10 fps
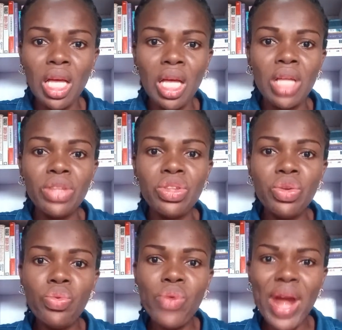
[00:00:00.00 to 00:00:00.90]
the
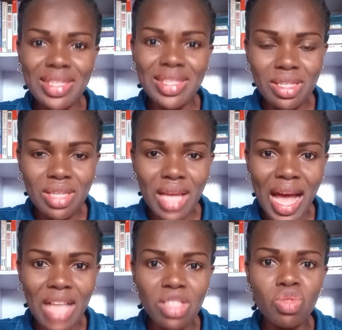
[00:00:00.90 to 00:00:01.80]
rate
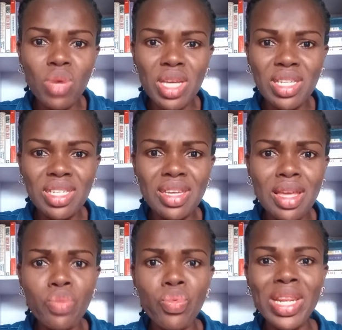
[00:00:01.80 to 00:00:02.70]
at which
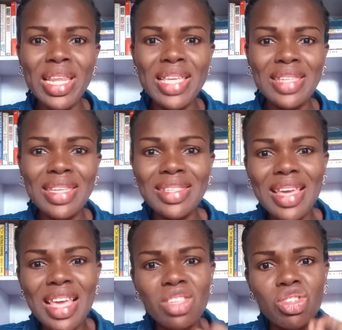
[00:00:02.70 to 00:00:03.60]
it releases
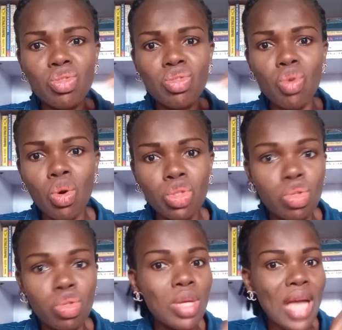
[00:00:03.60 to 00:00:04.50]
its own
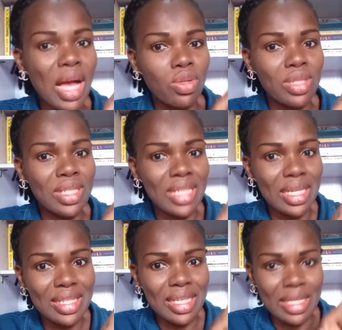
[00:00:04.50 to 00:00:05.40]
sugar
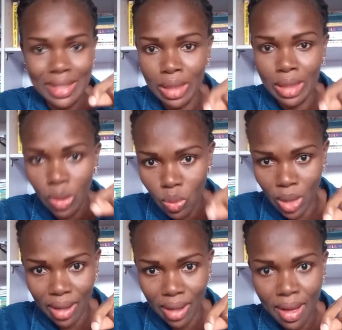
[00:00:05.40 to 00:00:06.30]
content is
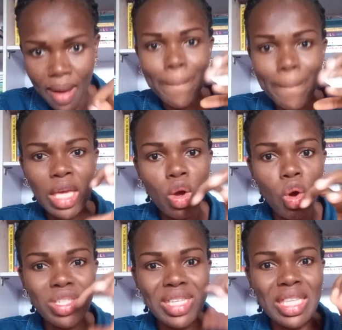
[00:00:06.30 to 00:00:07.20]
lower
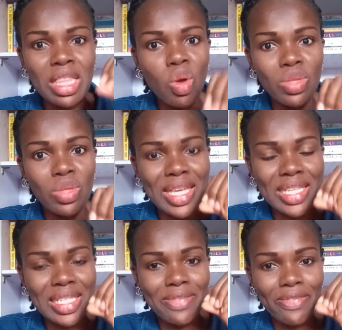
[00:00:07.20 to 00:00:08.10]
because it
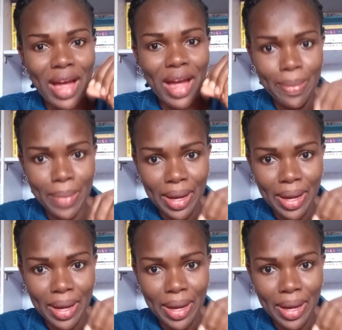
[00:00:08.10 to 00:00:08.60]
contains fiber.